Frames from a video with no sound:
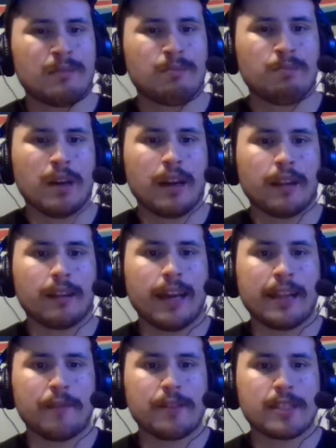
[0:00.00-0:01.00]
but
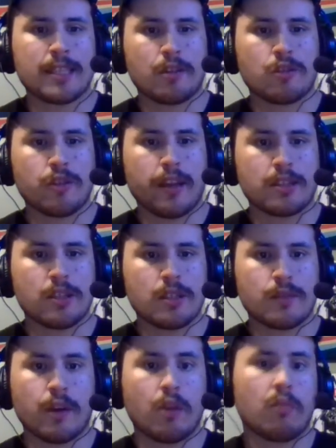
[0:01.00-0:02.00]
I love the soundtrack to
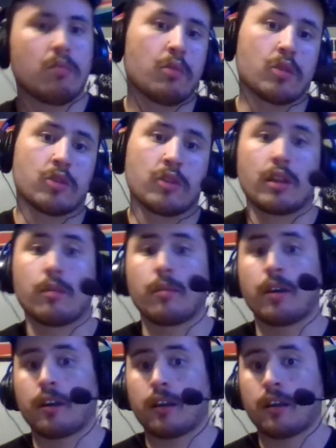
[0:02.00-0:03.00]
this film. I'll Also in the
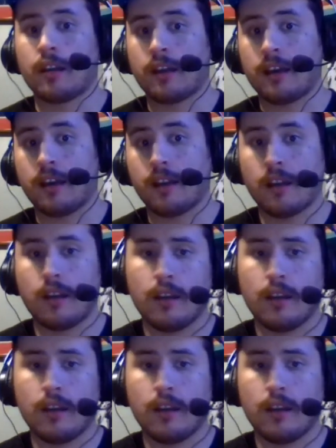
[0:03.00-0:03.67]
American cut.